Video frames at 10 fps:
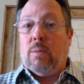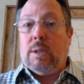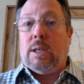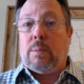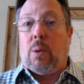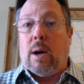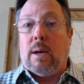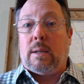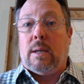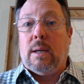with this
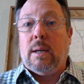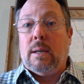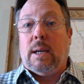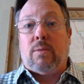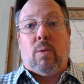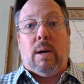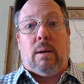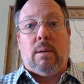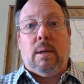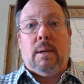product as
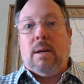well,